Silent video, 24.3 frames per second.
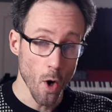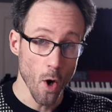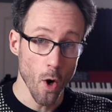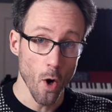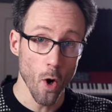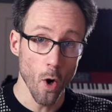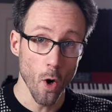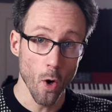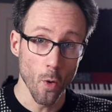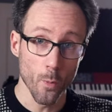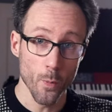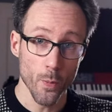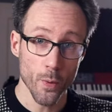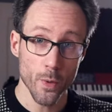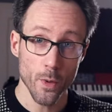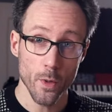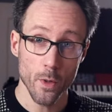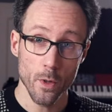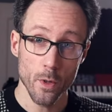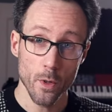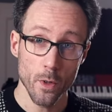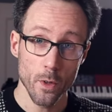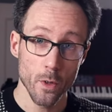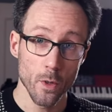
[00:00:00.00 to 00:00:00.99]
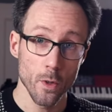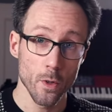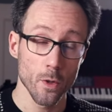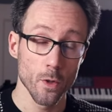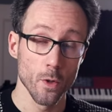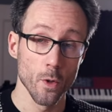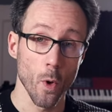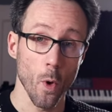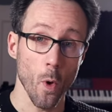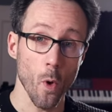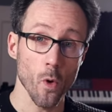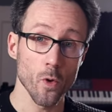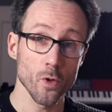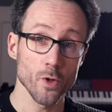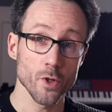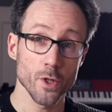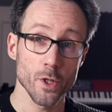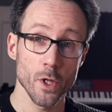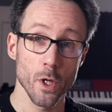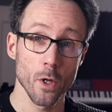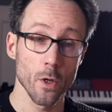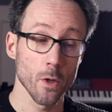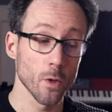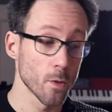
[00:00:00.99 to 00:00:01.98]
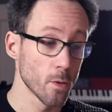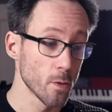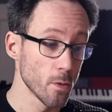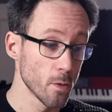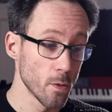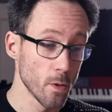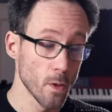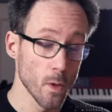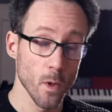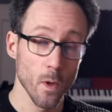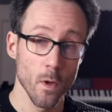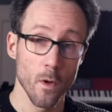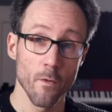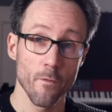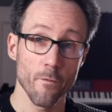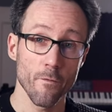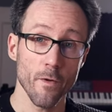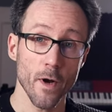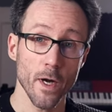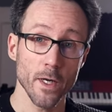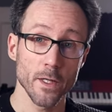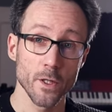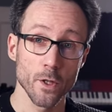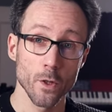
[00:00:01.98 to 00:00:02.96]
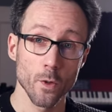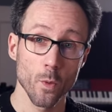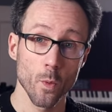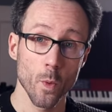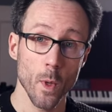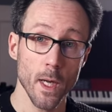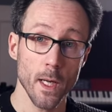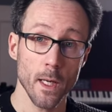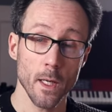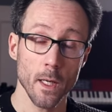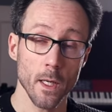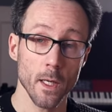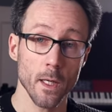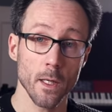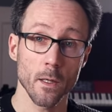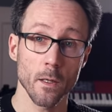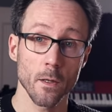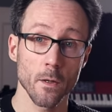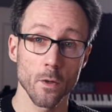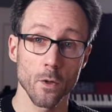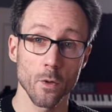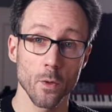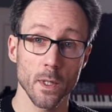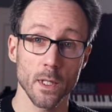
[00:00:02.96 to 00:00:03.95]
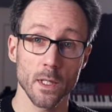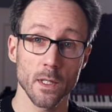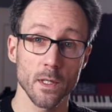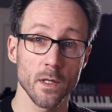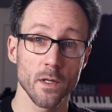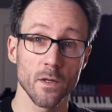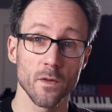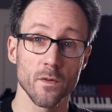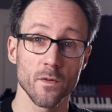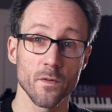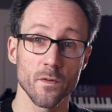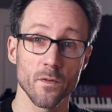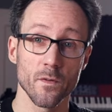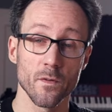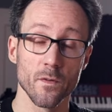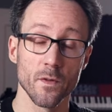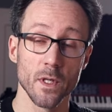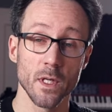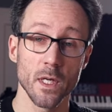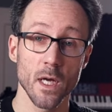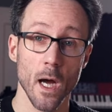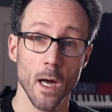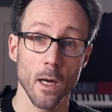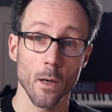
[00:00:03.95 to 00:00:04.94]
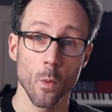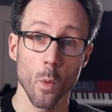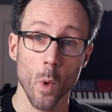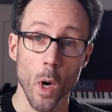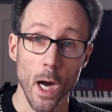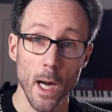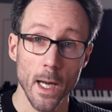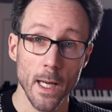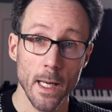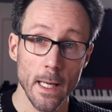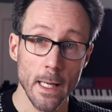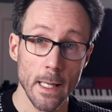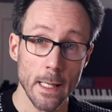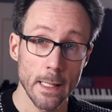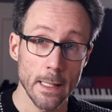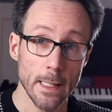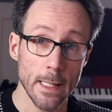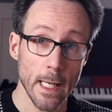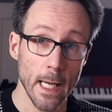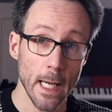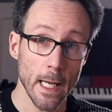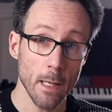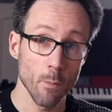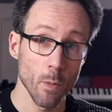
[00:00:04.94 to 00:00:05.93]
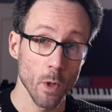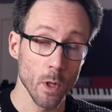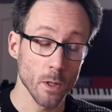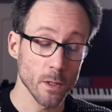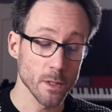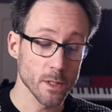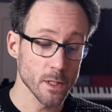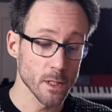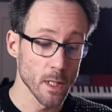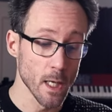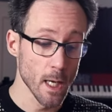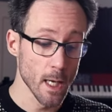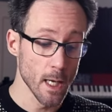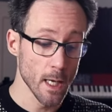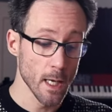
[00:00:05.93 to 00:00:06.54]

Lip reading: Hope you also find your way in doing these DIY cables.